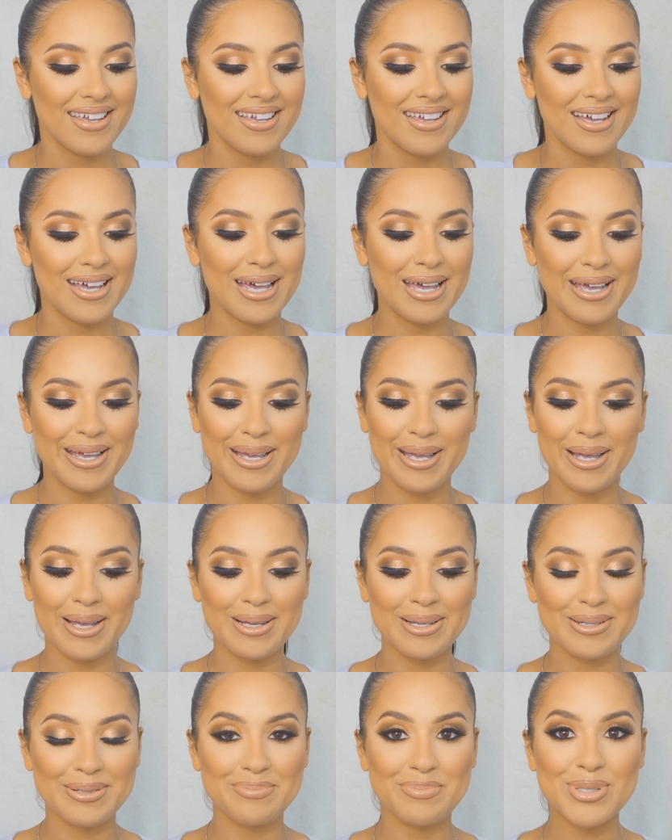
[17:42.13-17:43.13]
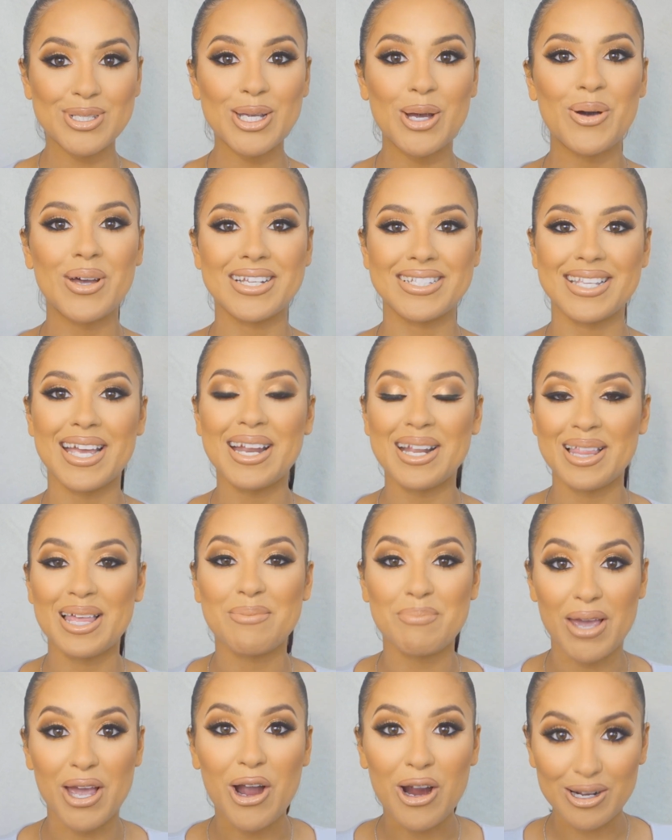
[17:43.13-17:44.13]
I'm so excited. Like,
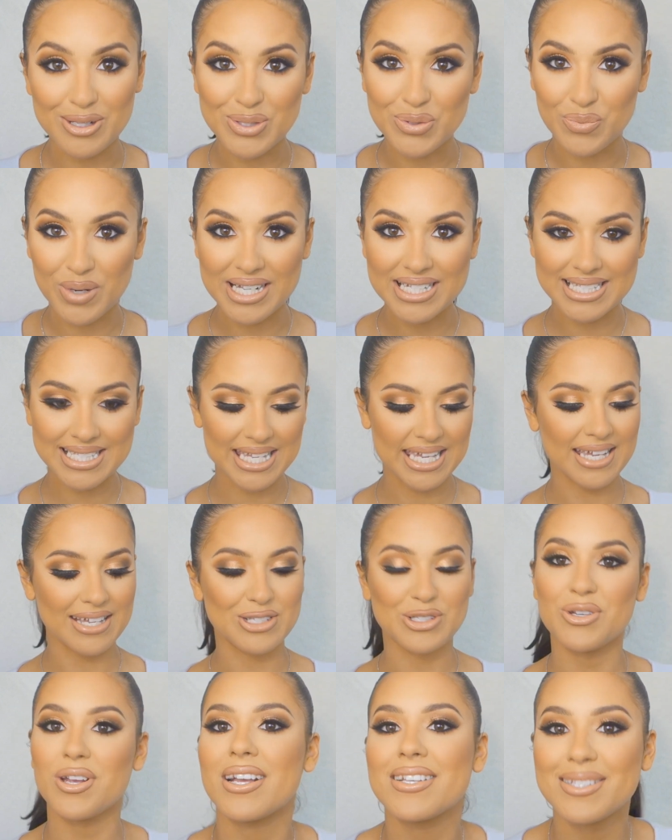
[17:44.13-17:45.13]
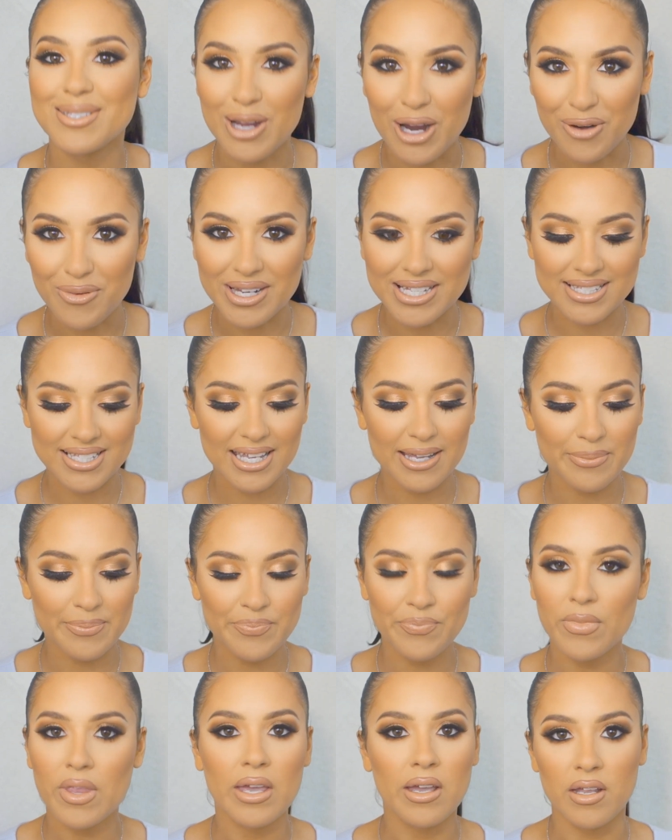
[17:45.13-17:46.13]
my heart's racing. Is your guys' heart racing?
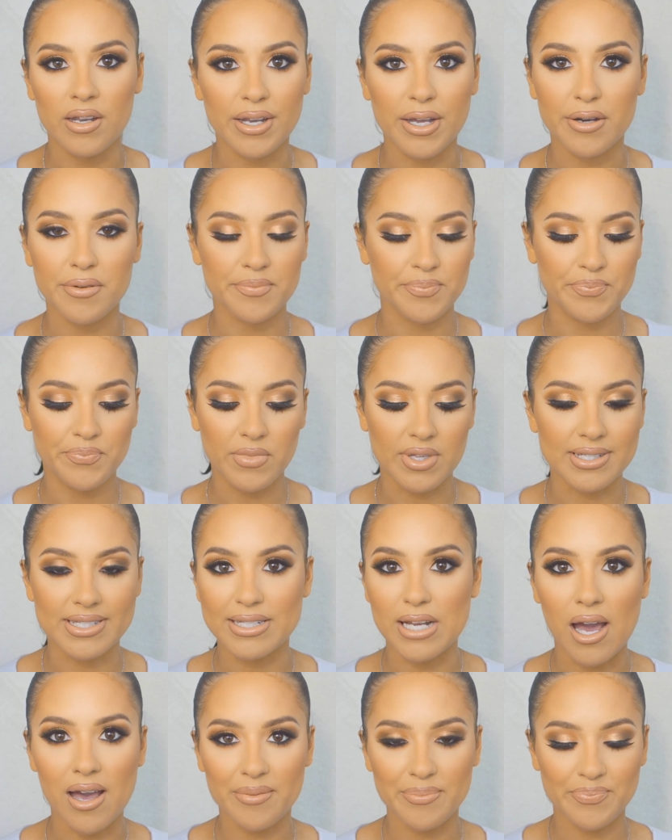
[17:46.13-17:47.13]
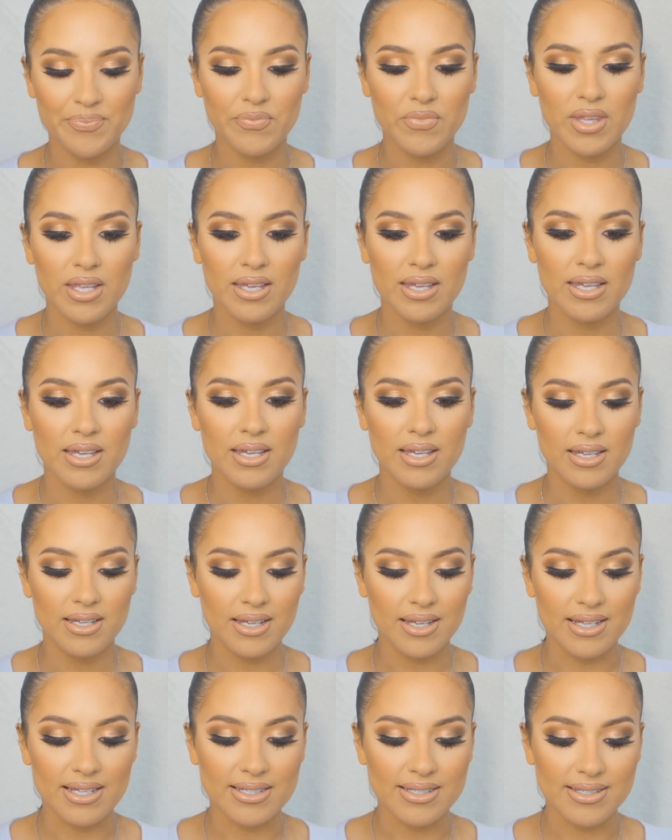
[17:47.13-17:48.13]
No, it's not,
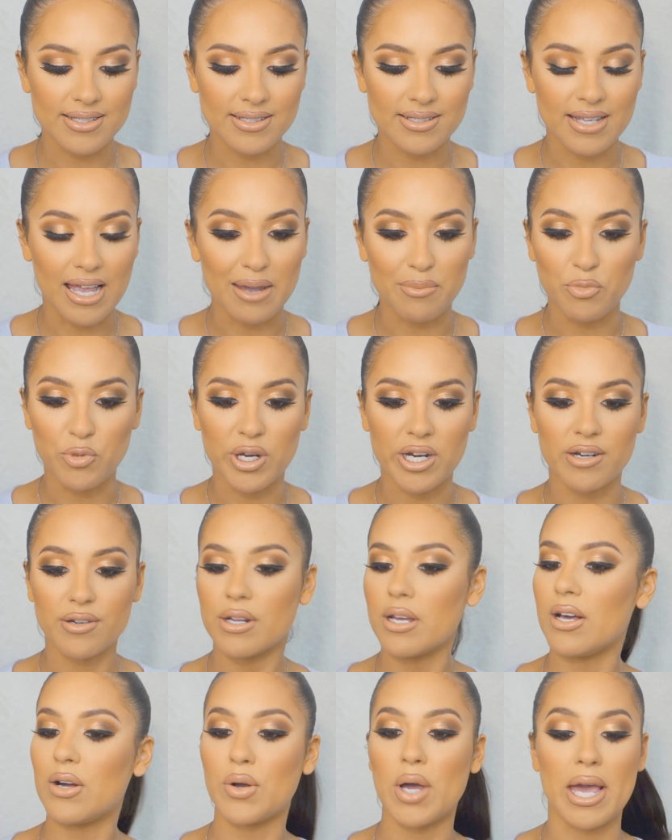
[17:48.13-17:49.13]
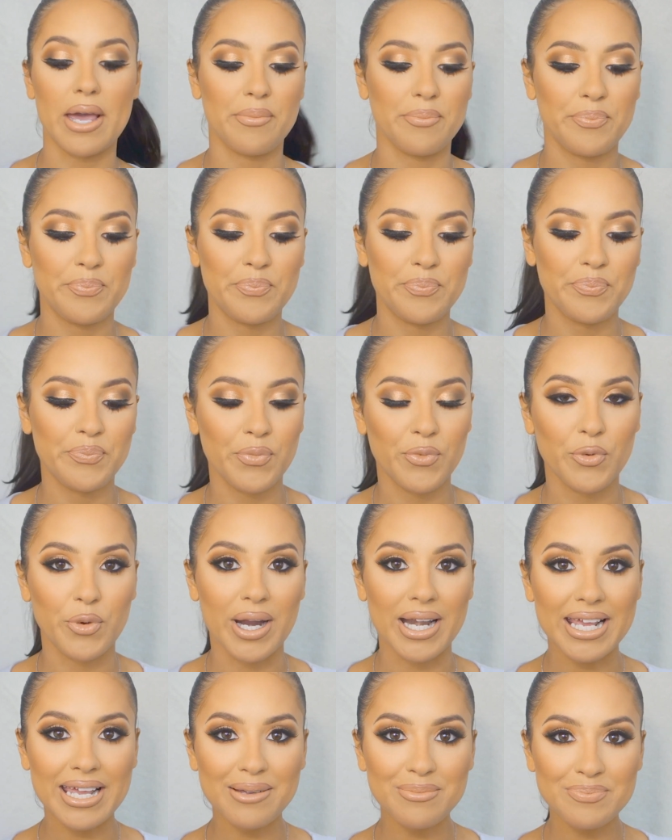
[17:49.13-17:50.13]
because I'm weird. Okay,
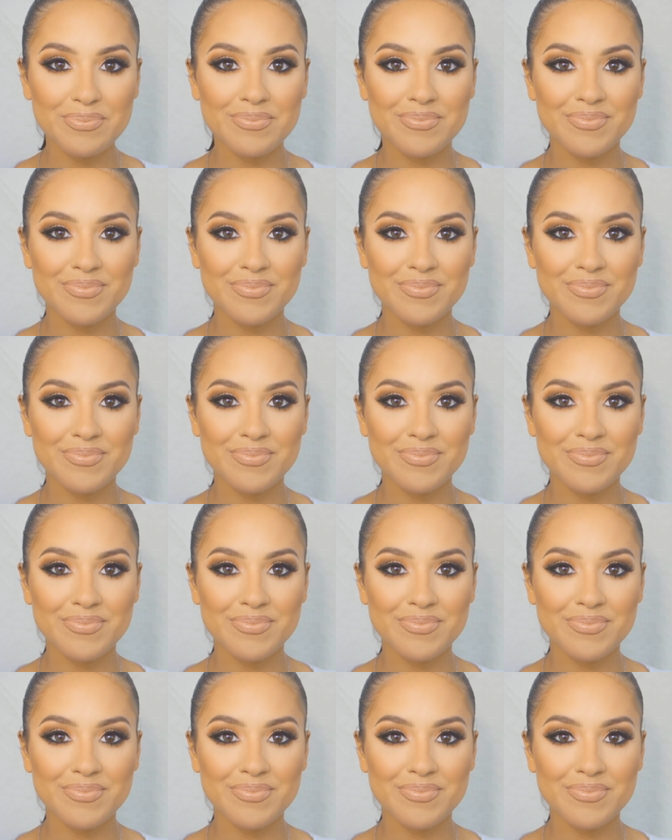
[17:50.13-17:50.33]
ready?